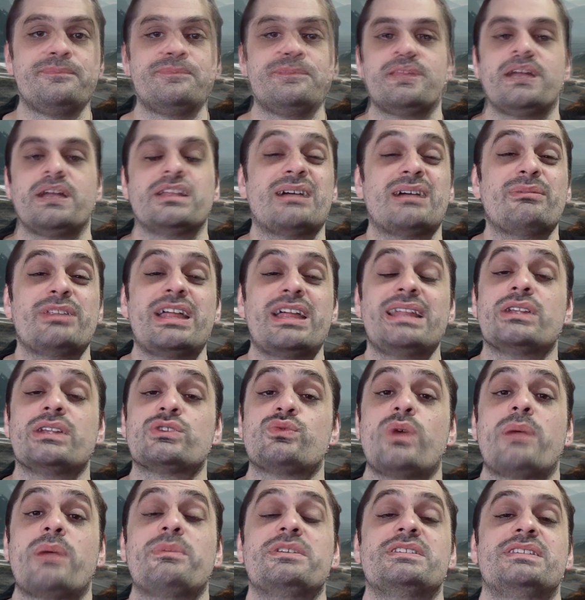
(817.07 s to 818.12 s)
On top of that, there's
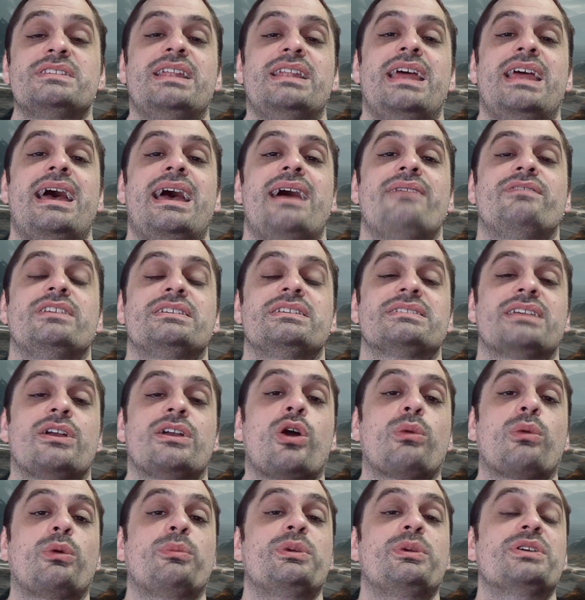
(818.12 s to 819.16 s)
weapons that have things like
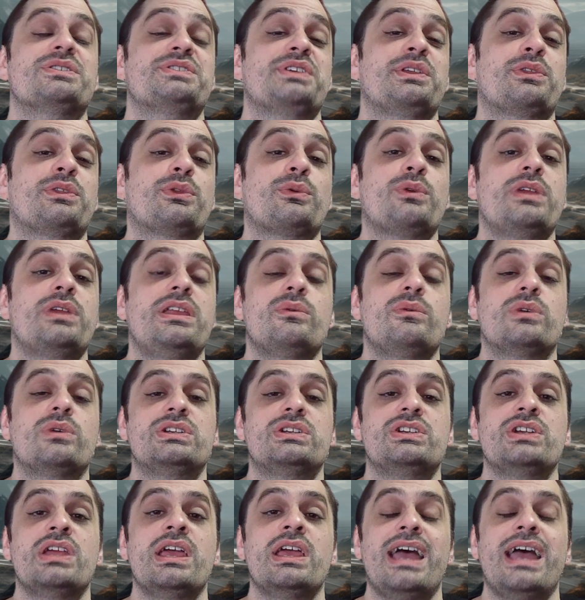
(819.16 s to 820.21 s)
Armor Piercing 3,
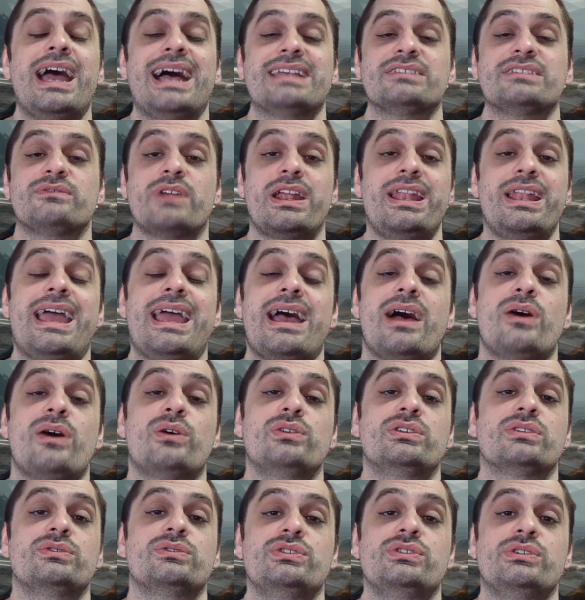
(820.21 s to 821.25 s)
which, as of right now,
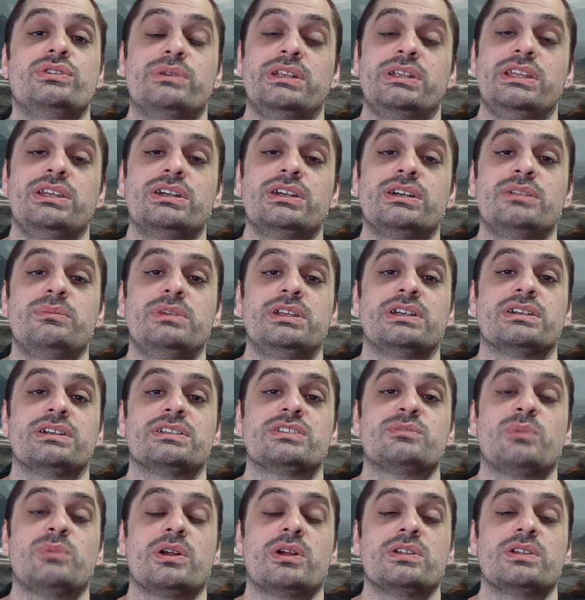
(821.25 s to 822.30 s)
don't do you any good because
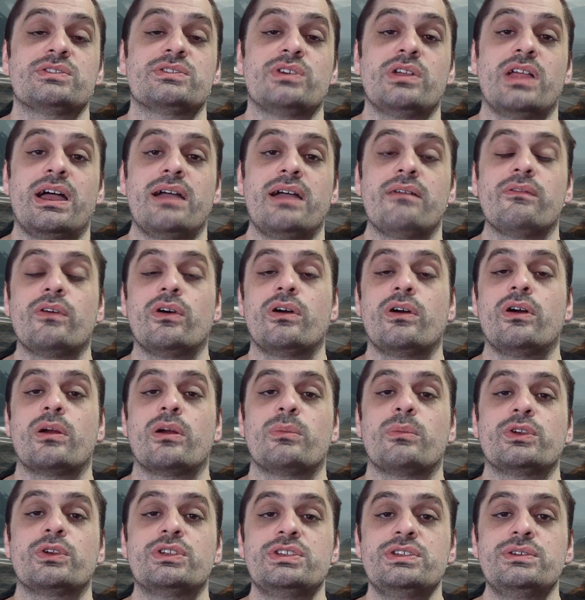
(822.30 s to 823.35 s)
Spartans all have
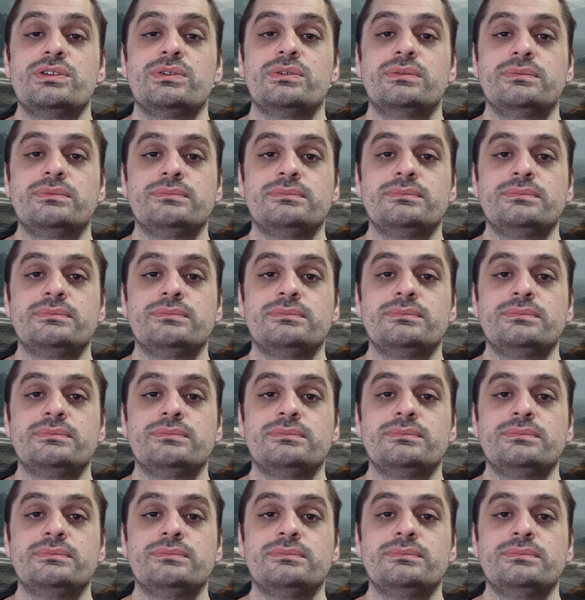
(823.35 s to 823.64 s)
Armor 2.